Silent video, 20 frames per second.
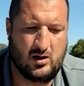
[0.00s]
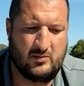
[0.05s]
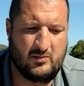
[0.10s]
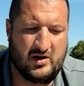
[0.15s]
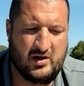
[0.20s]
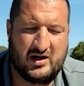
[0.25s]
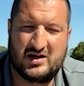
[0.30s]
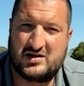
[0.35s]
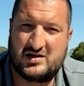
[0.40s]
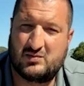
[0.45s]

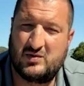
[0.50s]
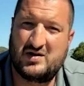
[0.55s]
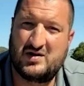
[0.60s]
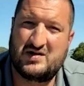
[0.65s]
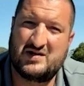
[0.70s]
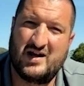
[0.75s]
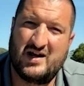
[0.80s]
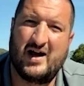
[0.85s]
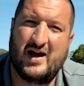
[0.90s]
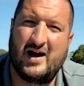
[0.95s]
It gets
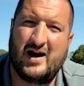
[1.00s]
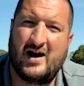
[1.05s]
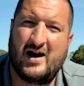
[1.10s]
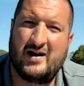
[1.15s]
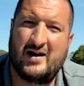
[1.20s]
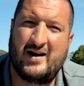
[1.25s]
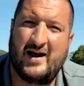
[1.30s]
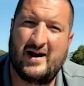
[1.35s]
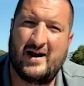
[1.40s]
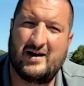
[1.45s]
reset
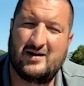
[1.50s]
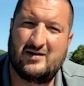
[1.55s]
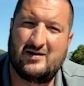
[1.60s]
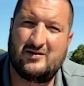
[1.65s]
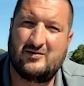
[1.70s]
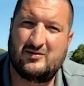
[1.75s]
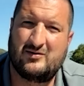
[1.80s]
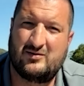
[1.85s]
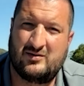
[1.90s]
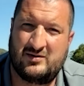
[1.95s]
on that
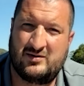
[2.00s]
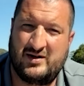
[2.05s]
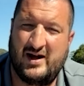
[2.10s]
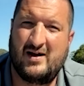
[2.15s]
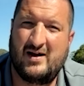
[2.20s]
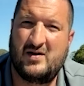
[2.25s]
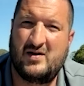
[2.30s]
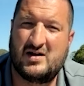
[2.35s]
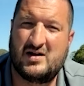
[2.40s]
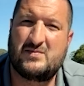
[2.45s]
day
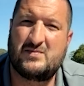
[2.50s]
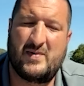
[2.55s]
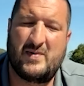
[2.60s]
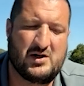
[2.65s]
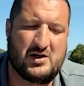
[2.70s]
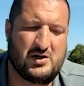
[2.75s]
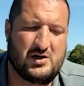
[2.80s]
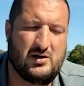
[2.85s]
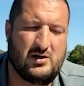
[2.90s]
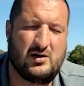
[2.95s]
of the
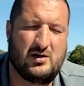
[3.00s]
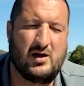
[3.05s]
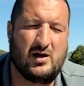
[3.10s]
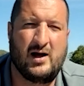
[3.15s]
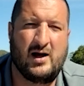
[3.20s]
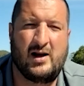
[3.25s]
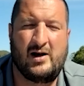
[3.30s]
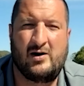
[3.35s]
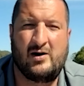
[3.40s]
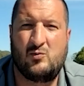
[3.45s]
inspection,
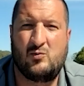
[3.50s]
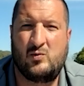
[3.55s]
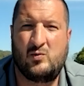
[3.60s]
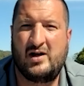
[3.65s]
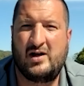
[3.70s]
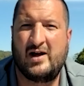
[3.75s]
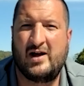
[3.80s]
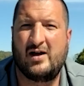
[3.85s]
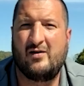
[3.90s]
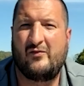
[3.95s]
and we
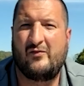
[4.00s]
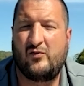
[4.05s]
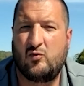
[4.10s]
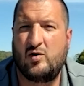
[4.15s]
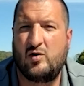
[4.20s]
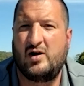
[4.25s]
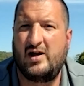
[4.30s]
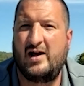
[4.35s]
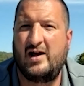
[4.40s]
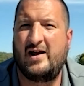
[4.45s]
get a
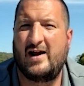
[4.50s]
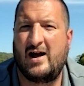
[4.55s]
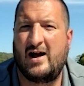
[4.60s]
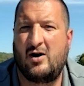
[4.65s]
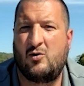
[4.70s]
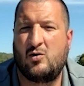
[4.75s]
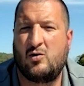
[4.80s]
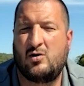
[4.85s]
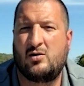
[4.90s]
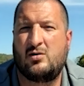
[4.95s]

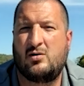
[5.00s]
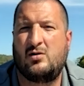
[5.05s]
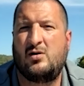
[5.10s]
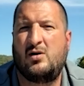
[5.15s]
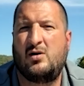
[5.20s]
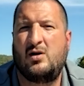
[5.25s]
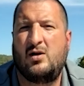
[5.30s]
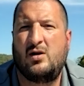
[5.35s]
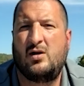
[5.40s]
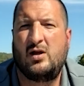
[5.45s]
48-hour
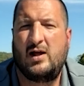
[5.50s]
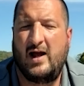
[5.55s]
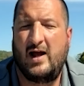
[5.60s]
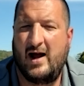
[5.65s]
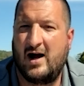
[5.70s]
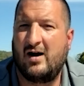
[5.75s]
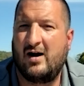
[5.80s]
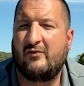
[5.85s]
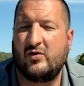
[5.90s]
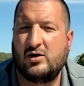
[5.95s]

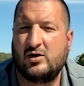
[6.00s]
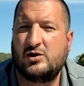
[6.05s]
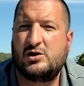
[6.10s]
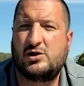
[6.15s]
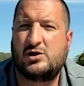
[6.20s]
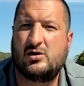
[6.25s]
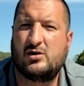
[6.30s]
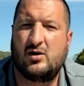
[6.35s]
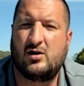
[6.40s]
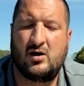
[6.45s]

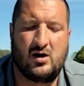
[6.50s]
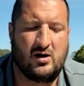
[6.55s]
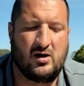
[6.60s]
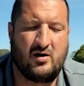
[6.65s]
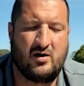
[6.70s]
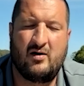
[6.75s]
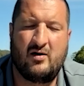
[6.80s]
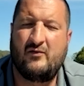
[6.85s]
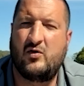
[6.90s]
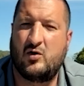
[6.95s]
average
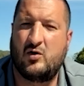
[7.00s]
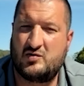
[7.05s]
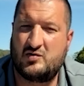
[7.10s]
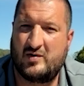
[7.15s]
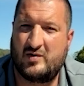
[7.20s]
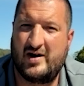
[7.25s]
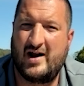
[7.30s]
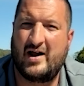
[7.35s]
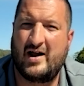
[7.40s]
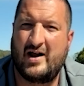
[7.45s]
of those
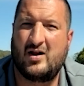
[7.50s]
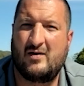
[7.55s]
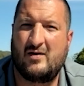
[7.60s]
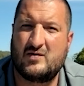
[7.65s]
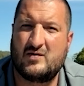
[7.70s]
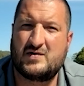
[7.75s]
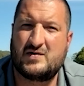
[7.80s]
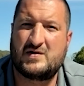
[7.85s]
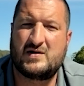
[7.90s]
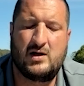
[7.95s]
radon
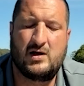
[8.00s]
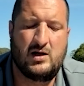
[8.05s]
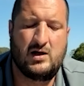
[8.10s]
levels.